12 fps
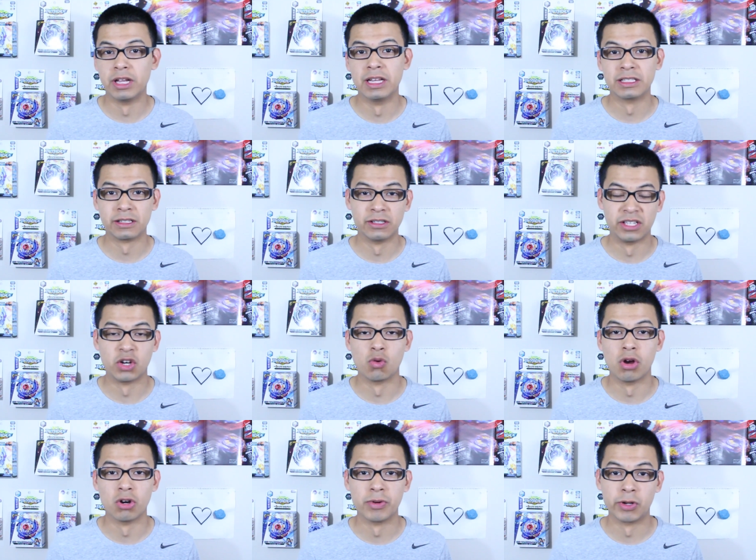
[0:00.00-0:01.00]
and it's going to take a
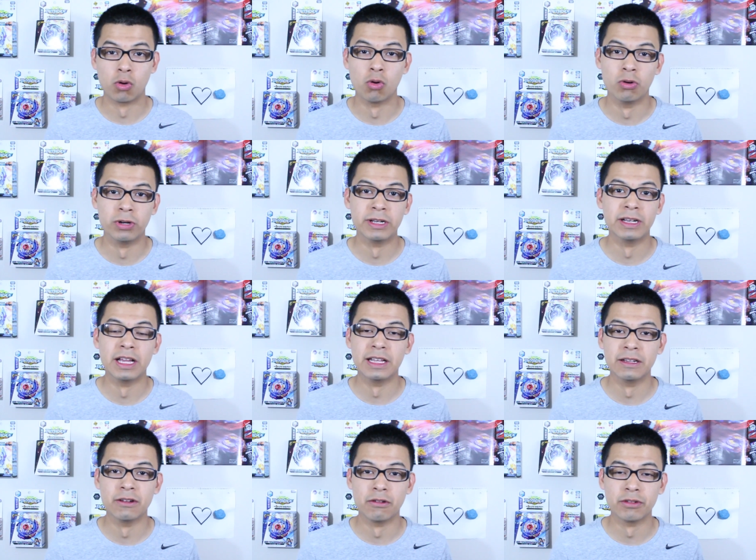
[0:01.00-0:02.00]
while to record and
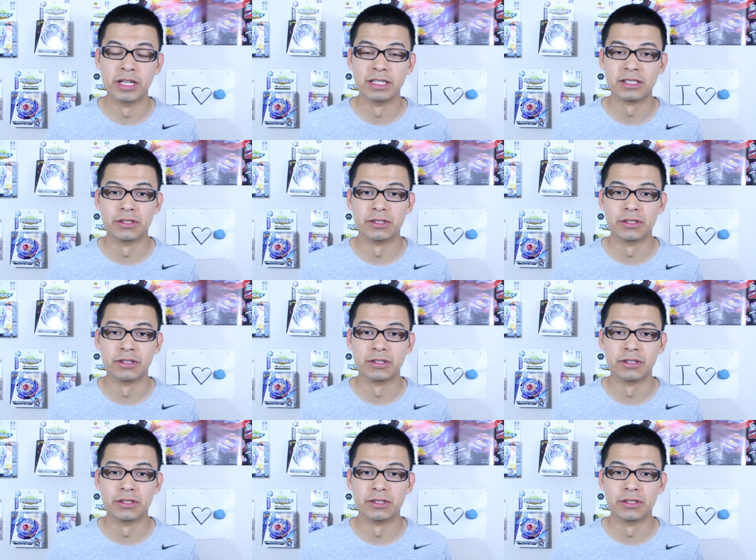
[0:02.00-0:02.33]
edit and all that.